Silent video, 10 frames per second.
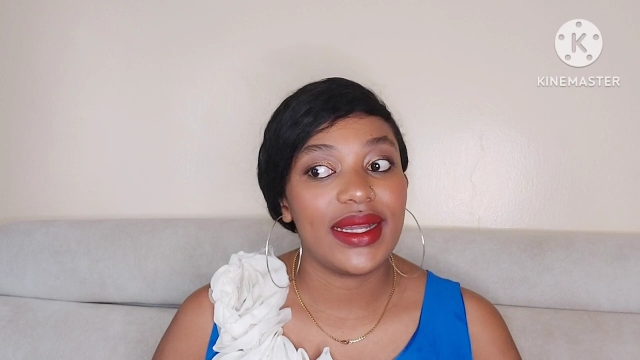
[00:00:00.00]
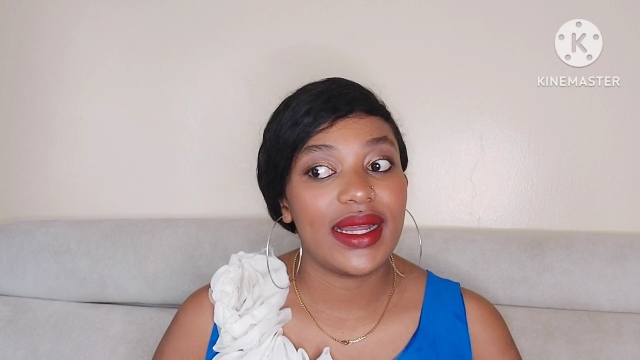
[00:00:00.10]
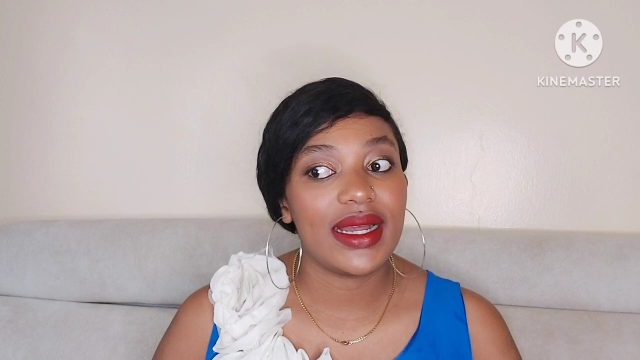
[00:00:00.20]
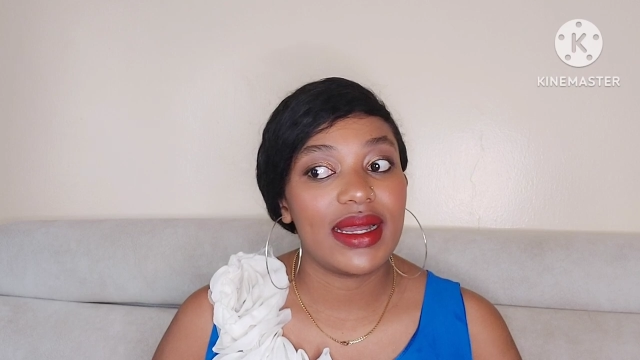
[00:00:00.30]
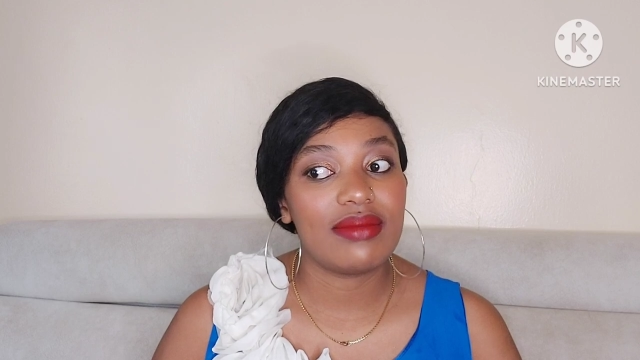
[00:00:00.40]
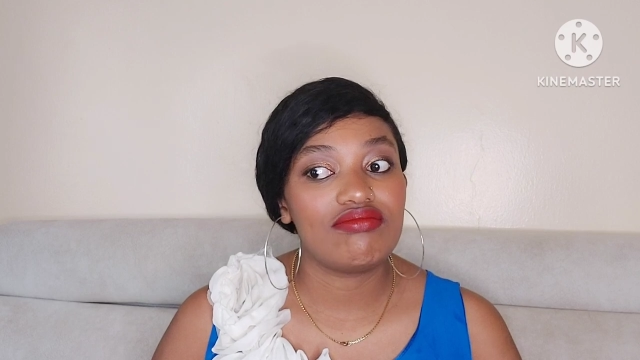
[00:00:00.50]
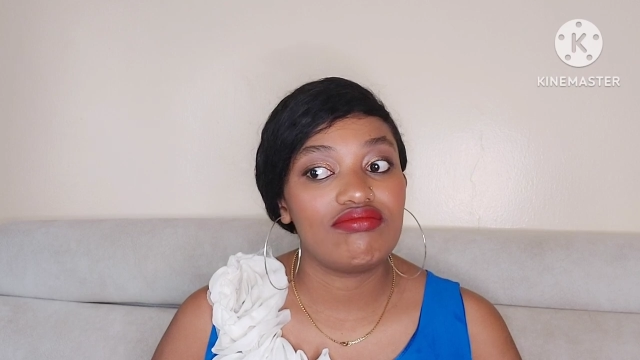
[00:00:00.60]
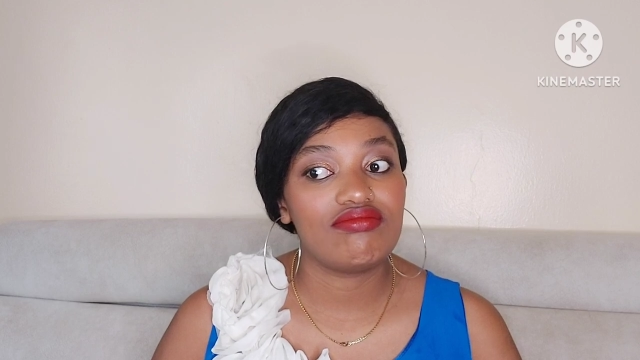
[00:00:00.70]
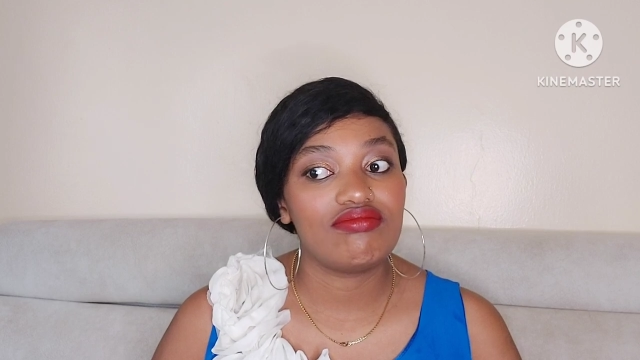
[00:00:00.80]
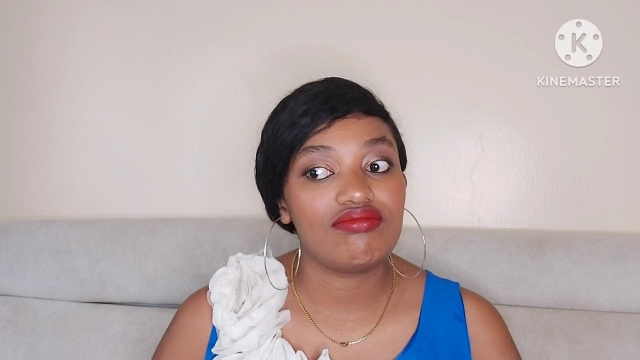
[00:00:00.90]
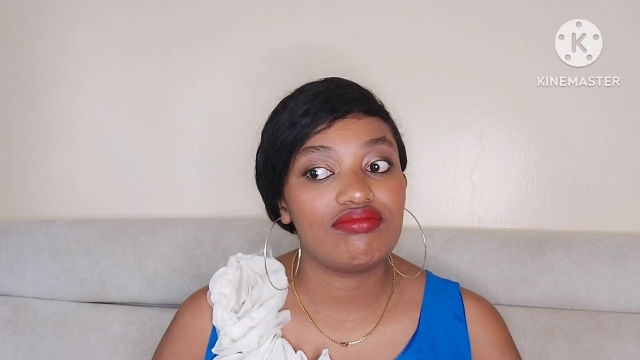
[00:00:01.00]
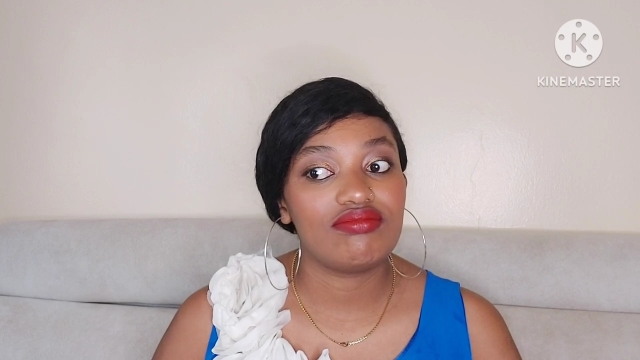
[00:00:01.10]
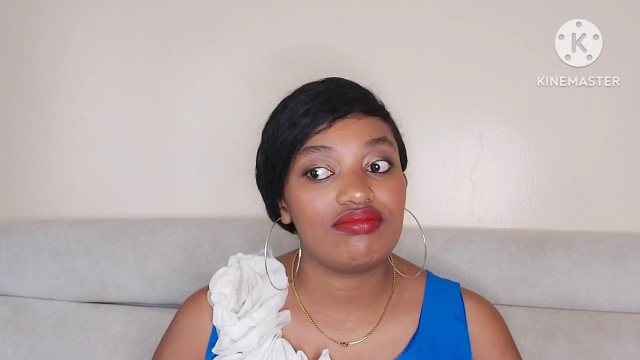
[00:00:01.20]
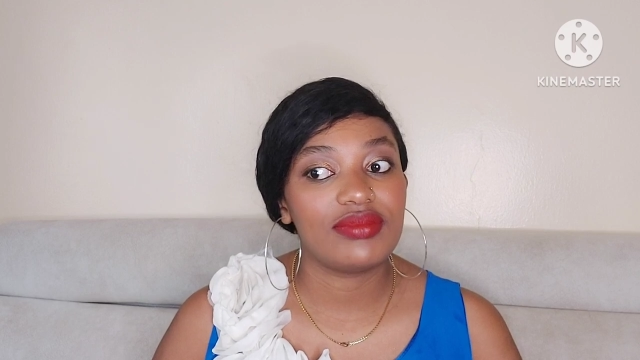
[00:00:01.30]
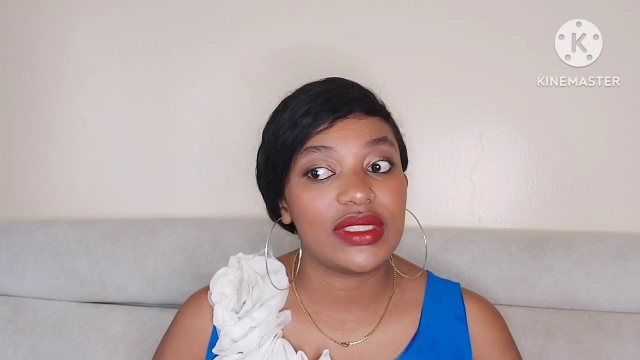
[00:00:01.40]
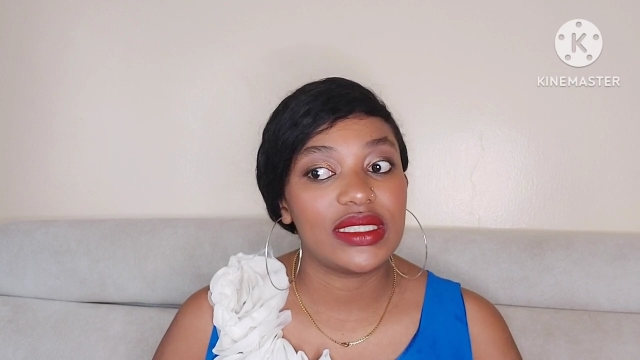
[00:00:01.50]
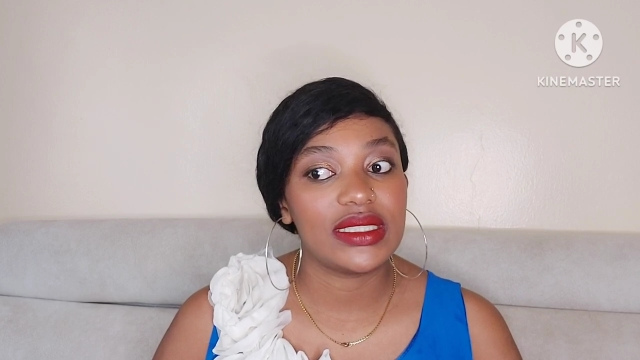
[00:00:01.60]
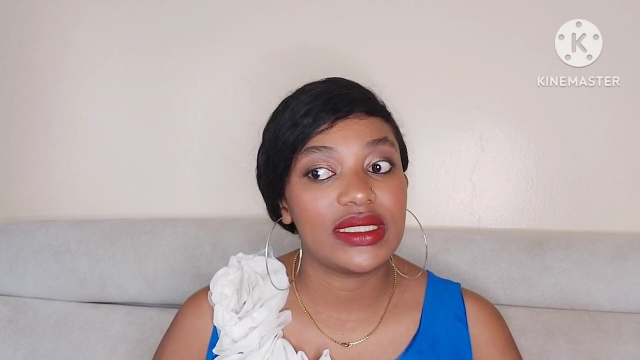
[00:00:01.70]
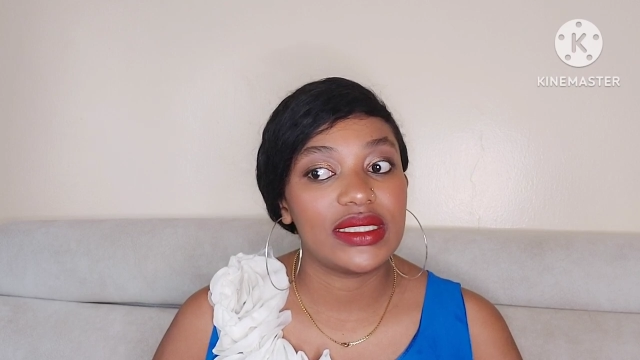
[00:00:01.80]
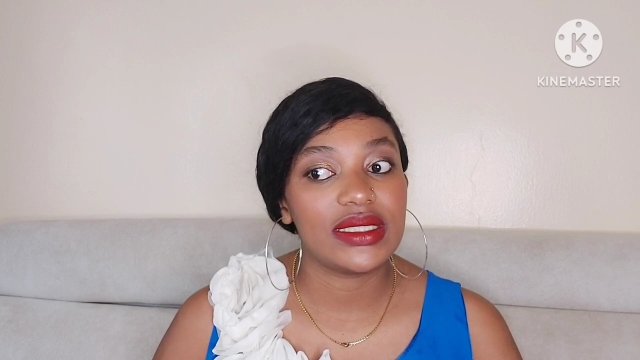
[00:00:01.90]
um,
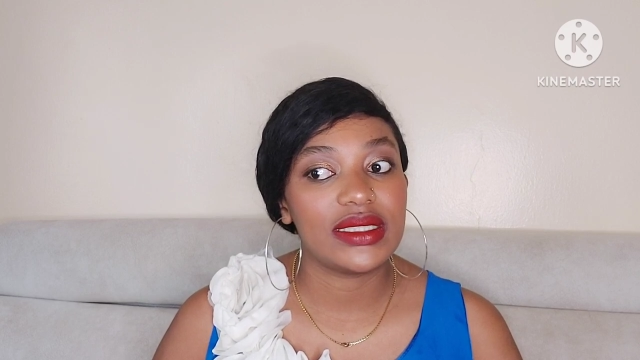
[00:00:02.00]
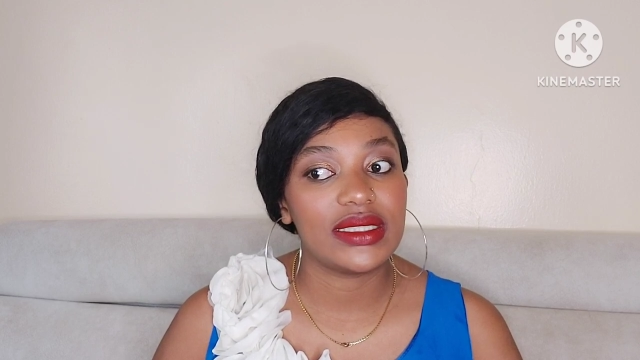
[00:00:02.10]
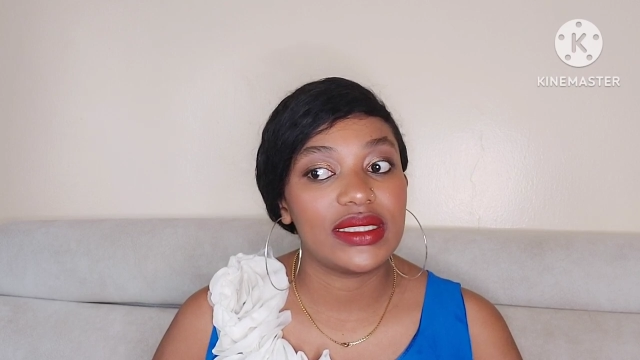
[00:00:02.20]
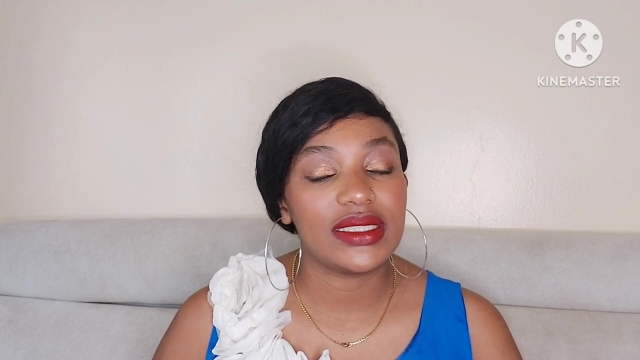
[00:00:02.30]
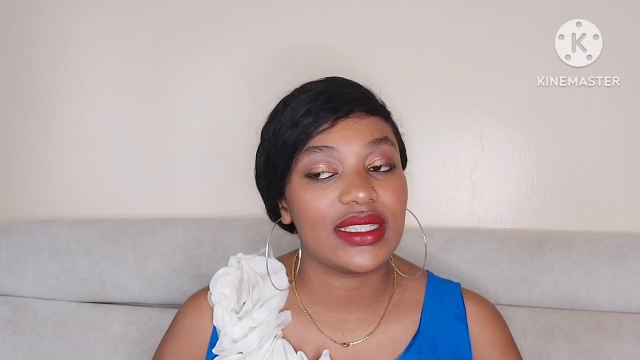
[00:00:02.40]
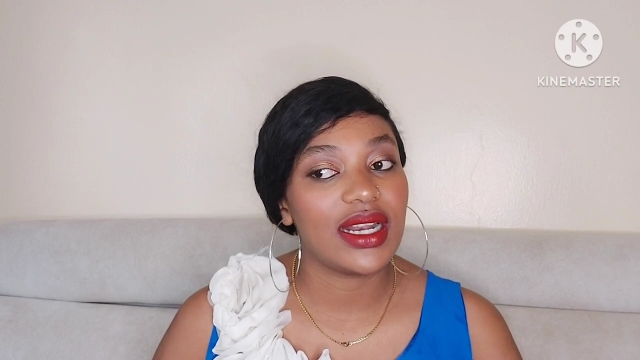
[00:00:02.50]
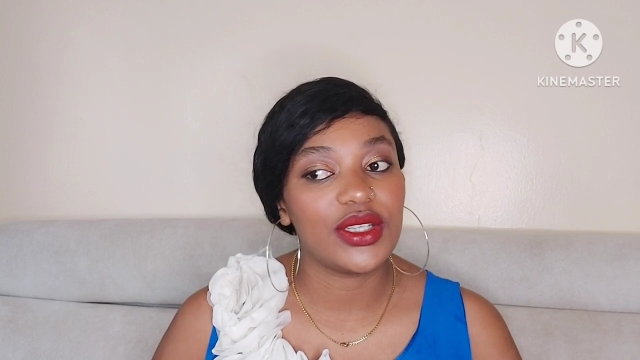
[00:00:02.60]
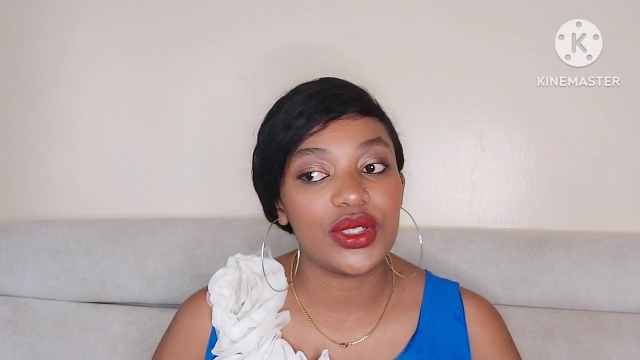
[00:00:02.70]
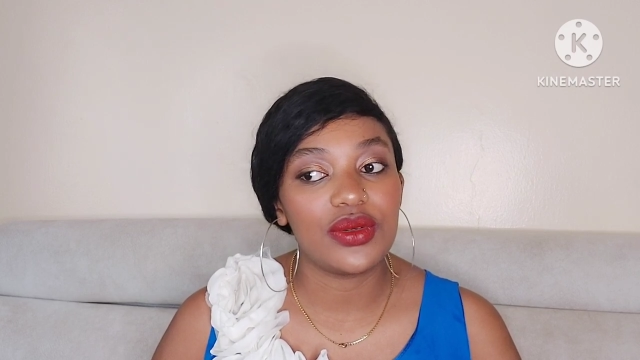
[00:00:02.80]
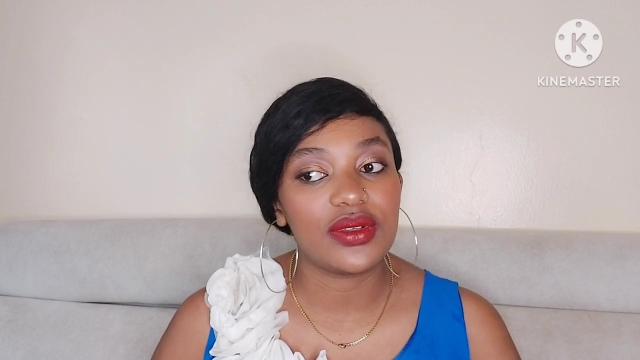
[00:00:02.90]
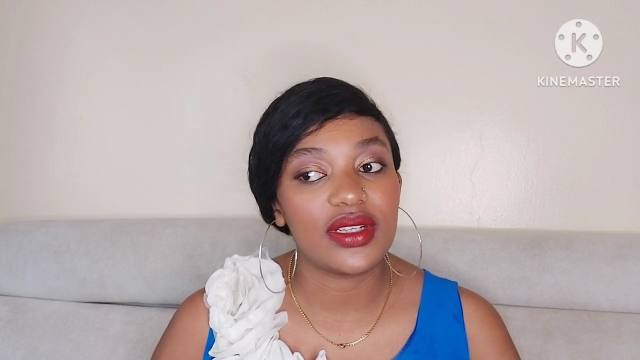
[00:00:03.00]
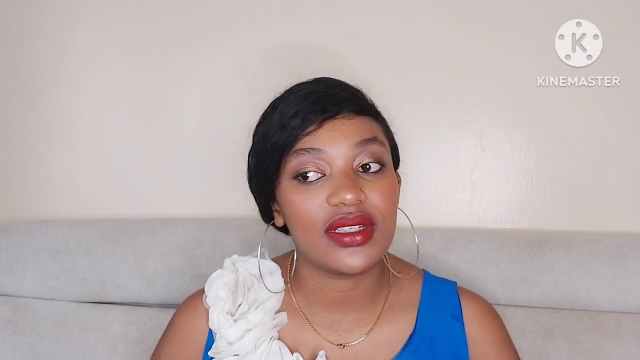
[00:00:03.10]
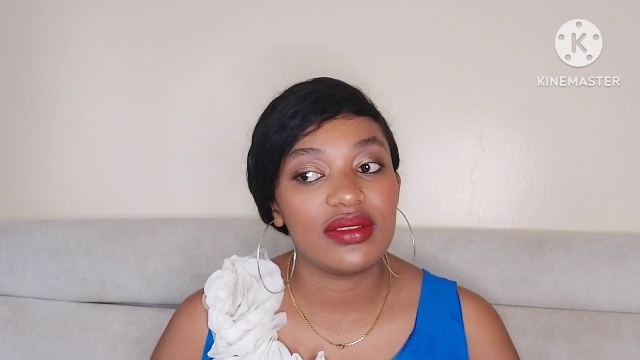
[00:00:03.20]
it's not a joke.